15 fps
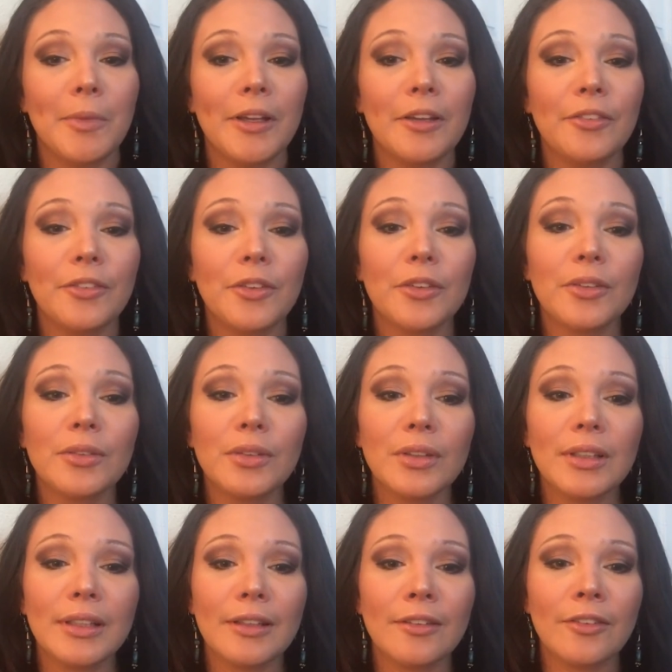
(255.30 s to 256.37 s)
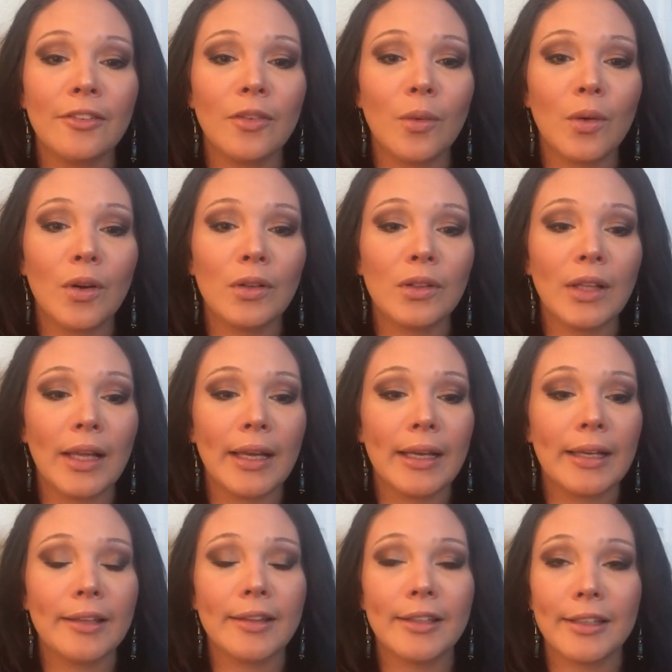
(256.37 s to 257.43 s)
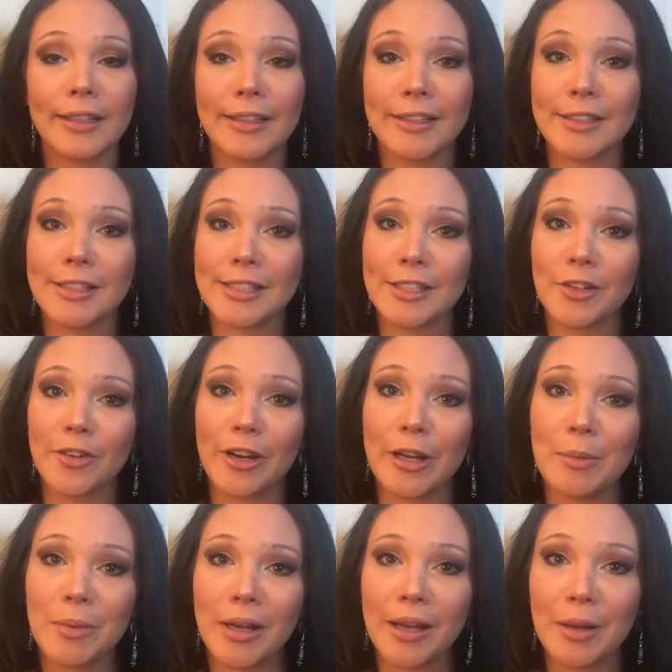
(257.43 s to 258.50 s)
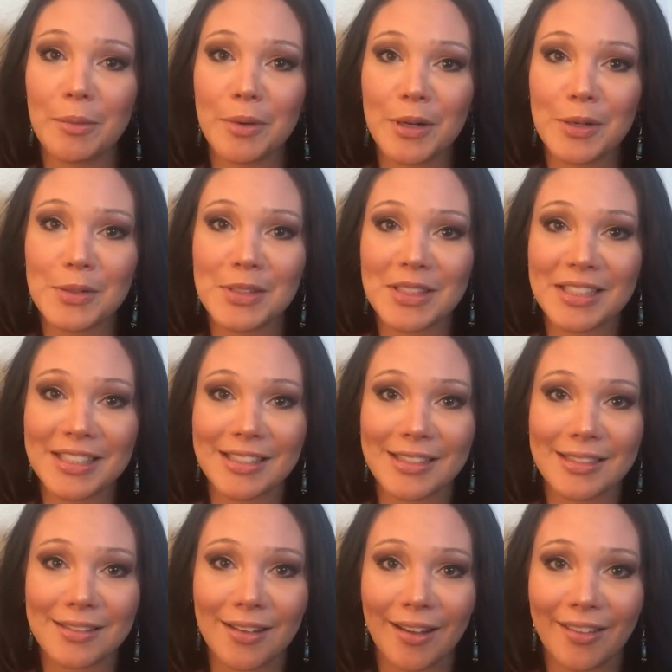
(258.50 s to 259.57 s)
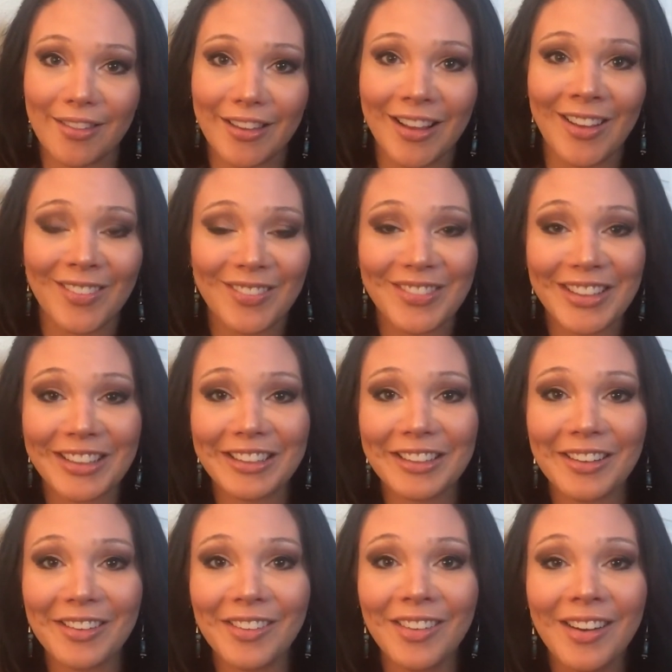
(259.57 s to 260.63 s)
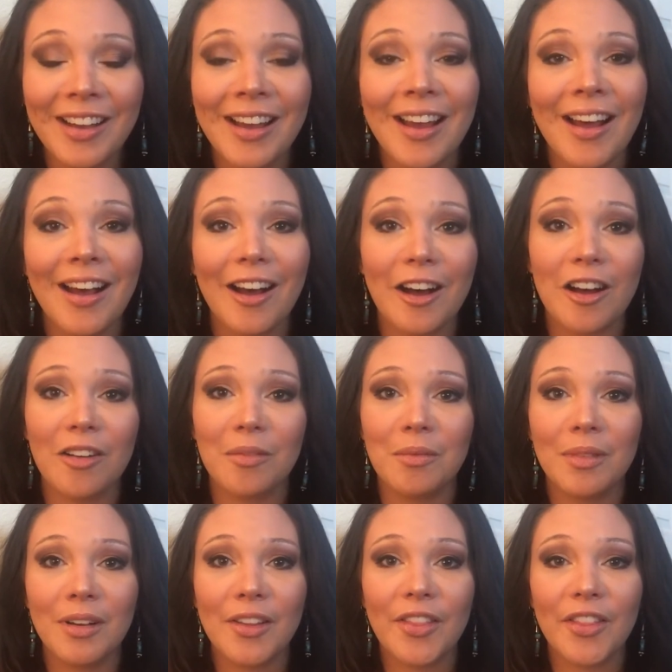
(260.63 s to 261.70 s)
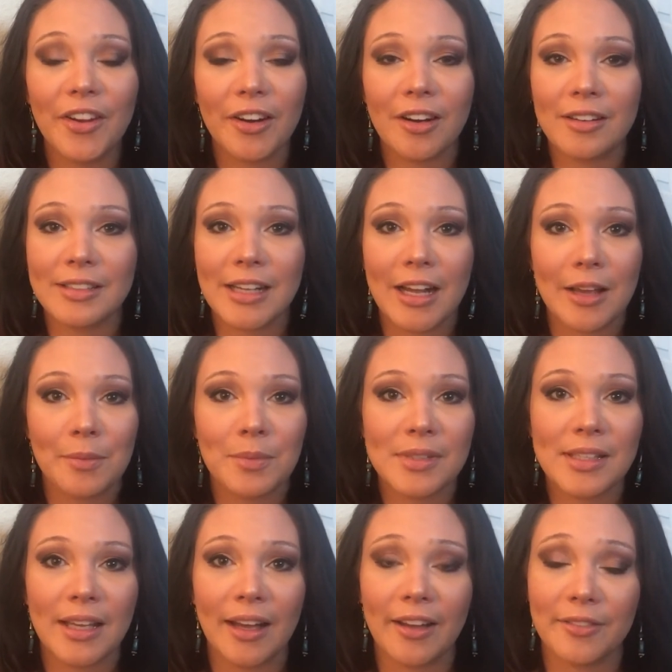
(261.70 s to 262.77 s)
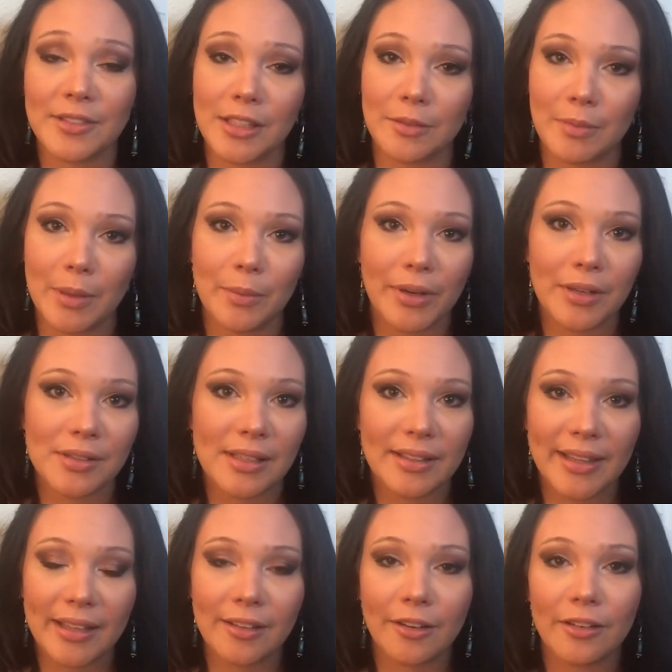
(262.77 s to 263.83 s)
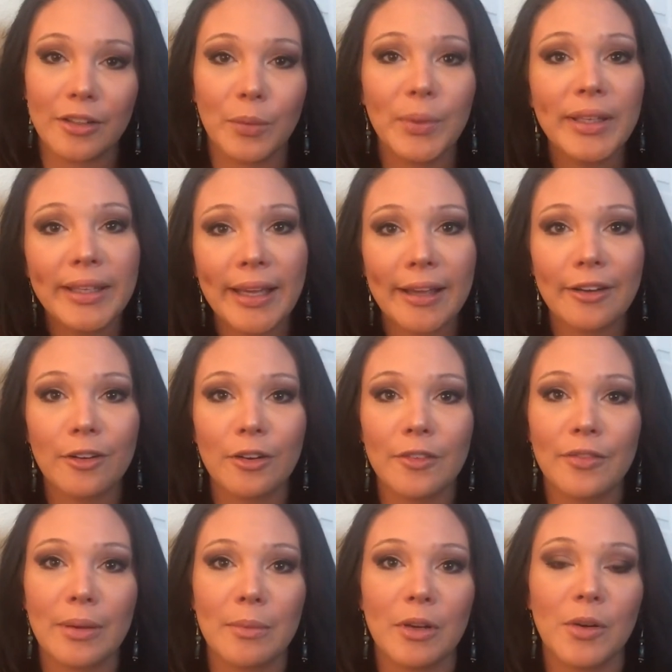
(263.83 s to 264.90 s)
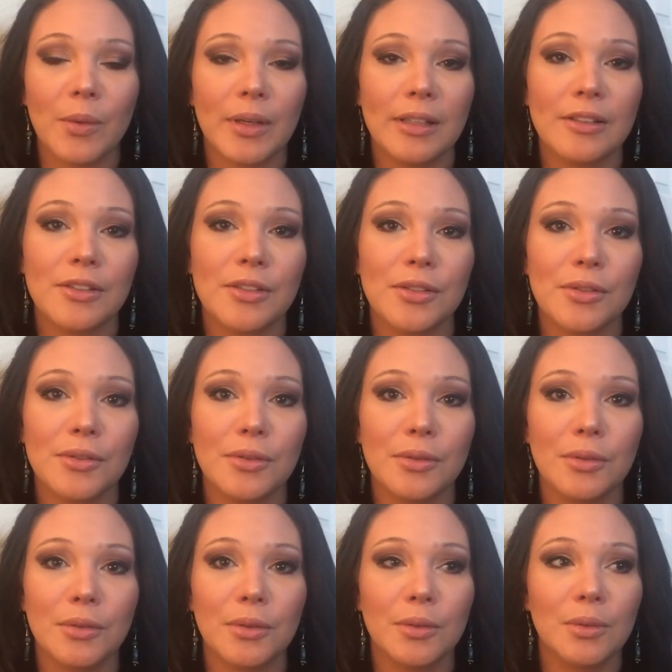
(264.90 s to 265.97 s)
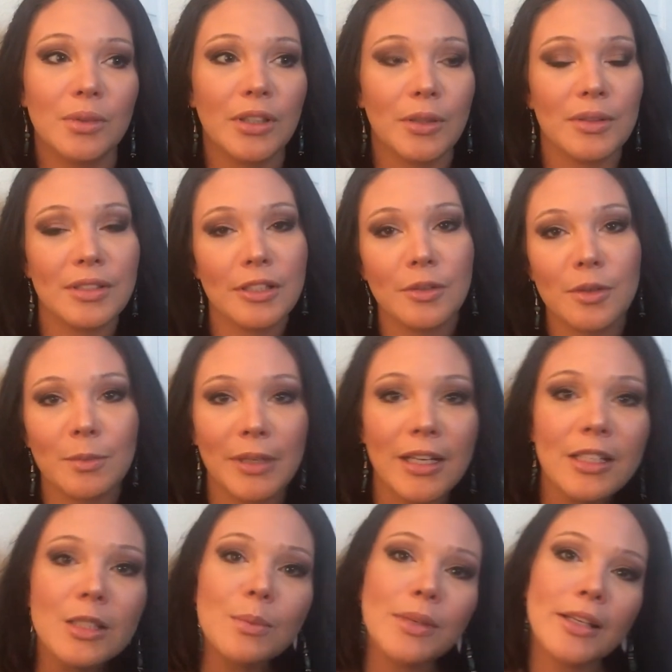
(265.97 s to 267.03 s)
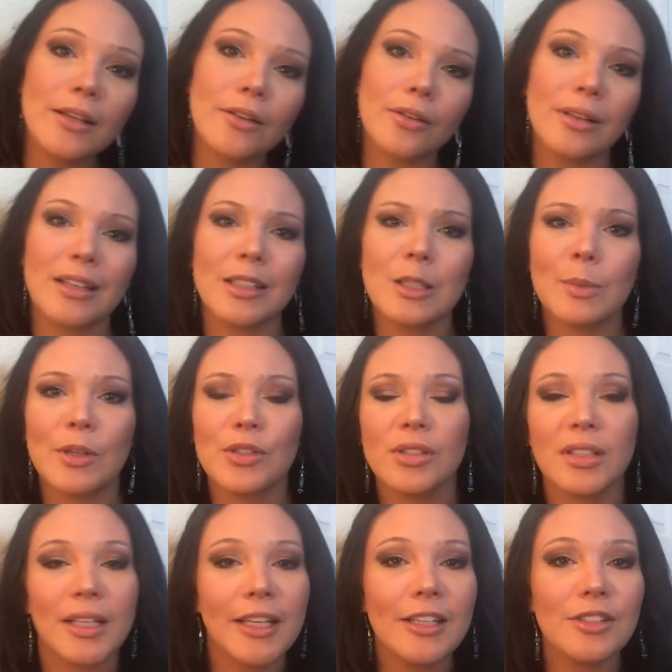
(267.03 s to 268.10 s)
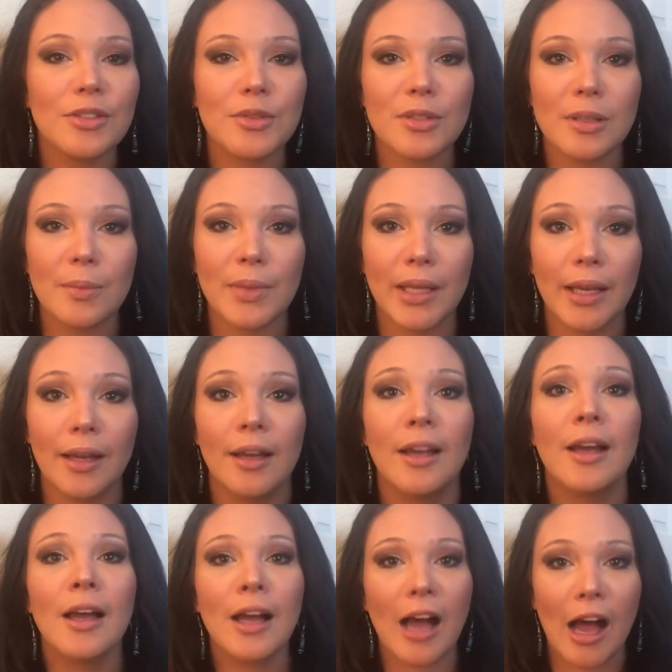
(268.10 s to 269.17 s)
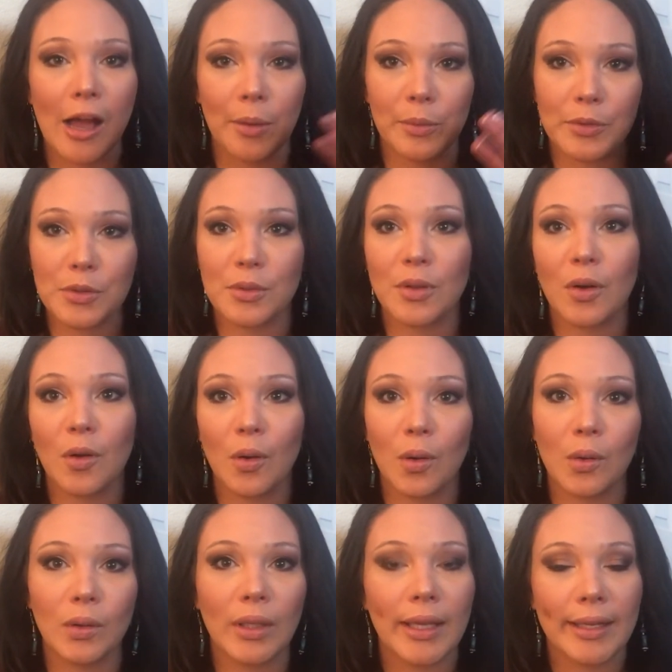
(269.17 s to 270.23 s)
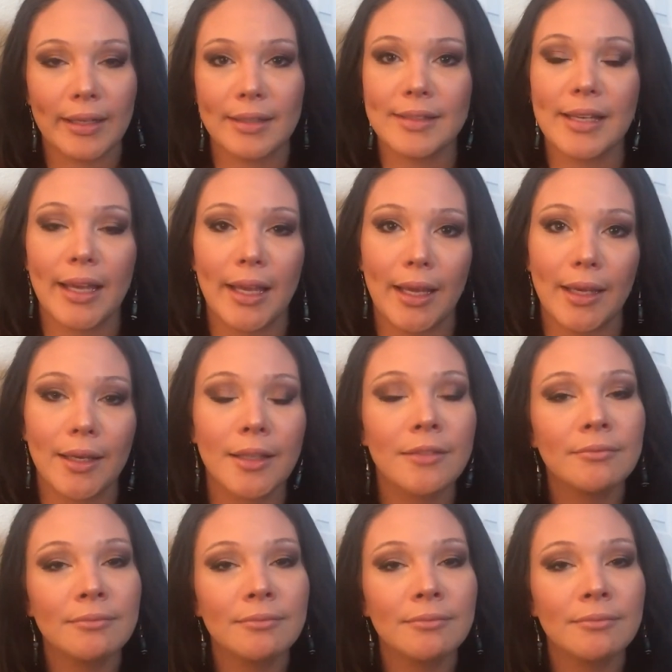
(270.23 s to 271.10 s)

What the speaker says: If you're looking for like the Instagram eyebrows, this is not that video. There are times that I've done my brows like that, like on the weekend, or if I'm going to, you know, dinner with my husband or like a special occasion or something, I will do the whole like take,